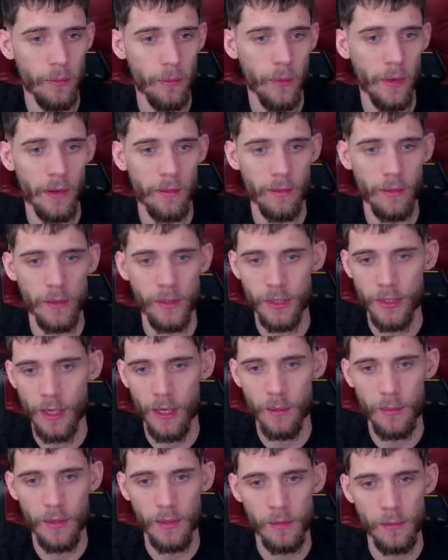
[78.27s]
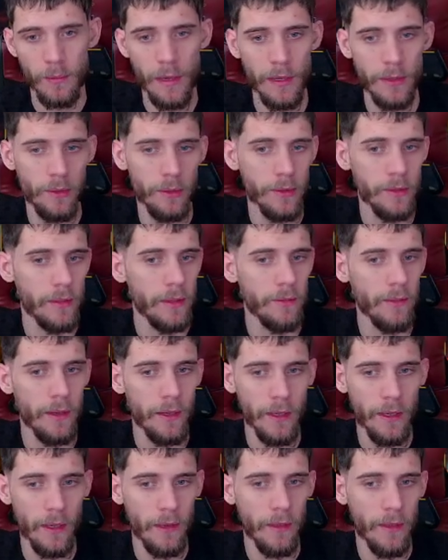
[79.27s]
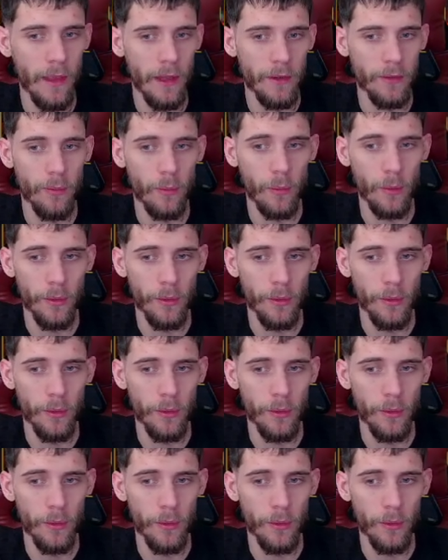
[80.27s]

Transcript: whenever this champion is about to receive a hit that